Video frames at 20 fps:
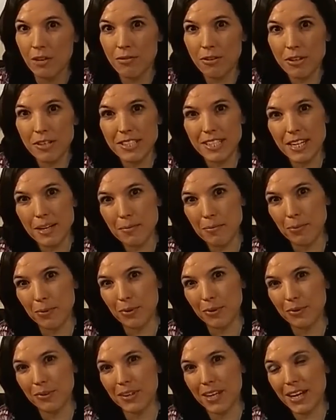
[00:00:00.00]
For
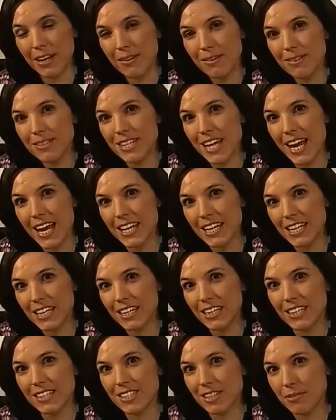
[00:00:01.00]
example, nouns
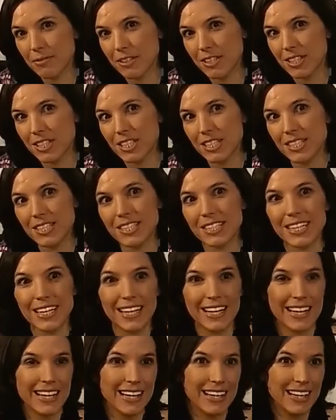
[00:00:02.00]
ending in suffixes
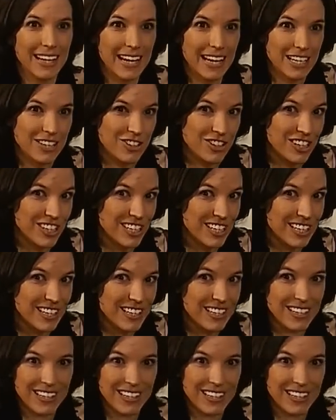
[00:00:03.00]
age,